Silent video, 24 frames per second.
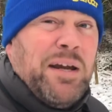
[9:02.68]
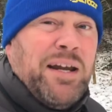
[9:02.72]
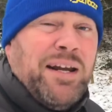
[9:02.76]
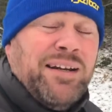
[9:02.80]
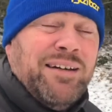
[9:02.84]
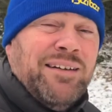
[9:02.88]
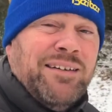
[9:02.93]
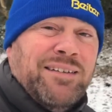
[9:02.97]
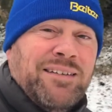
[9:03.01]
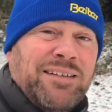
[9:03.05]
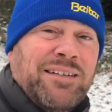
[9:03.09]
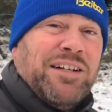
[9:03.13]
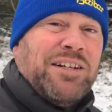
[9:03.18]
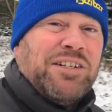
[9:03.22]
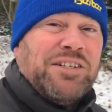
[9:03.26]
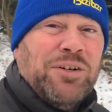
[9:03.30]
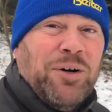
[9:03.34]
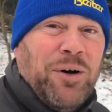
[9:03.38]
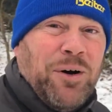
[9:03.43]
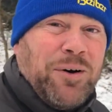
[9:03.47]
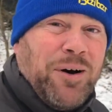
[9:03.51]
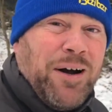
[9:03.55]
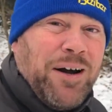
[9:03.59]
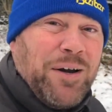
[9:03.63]
mean that it's
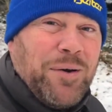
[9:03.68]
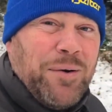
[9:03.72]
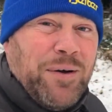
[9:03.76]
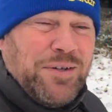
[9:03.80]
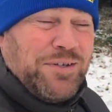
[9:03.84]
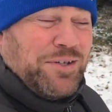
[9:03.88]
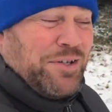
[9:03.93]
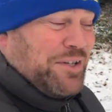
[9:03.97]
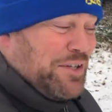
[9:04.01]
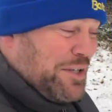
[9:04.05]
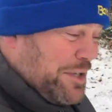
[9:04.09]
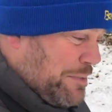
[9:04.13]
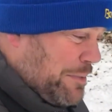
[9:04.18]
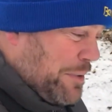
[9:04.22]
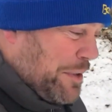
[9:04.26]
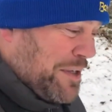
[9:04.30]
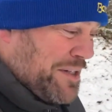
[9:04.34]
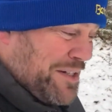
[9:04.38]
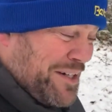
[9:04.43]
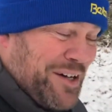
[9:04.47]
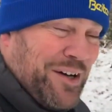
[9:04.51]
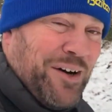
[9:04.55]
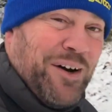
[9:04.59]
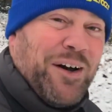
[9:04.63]
not a great question just
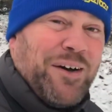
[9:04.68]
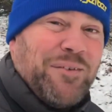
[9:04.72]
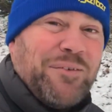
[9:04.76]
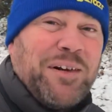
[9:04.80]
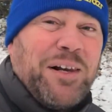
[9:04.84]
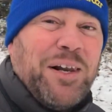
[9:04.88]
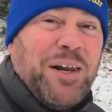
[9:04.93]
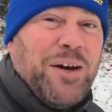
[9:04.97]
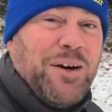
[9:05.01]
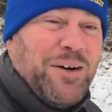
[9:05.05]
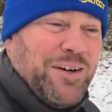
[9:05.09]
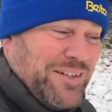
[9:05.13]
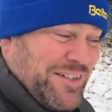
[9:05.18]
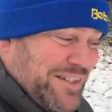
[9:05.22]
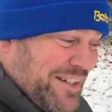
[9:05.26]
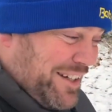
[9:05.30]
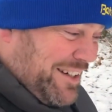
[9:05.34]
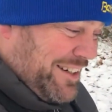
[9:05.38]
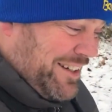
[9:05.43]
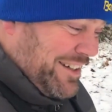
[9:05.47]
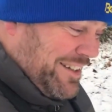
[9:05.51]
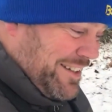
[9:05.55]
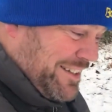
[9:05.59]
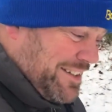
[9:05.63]
because I can't give a clear answer.
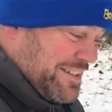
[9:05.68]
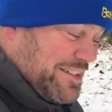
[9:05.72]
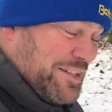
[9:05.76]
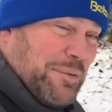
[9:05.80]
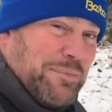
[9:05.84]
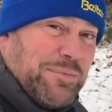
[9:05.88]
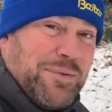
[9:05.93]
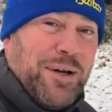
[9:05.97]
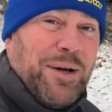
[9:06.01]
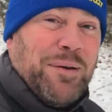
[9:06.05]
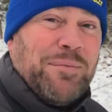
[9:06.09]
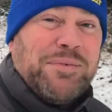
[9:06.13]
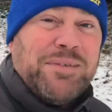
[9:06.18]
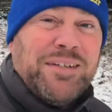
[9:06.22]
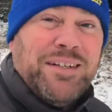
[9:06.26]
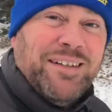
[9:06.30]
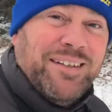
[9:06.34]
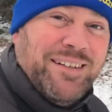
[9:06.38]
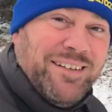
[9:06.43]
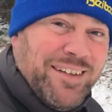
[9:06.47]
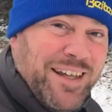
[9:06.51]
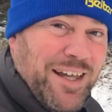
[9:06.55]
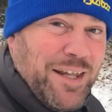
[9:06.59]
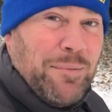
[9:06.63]
Sometimes
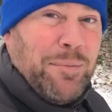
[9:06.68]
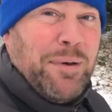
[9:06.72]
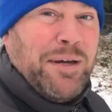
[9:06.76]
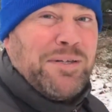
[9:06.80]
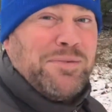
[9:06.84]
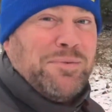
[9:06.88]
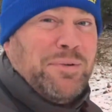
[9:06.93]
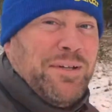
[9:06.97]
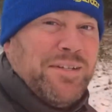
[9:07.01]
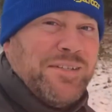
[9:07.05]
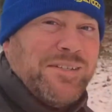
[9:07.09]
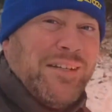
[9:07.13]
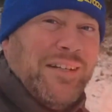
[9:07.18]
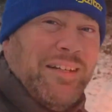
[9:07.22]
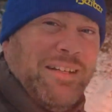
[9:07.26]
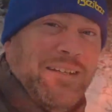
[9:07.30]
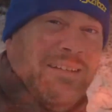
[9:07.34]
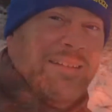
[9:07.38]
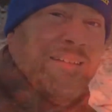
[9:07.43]
they're the best ones.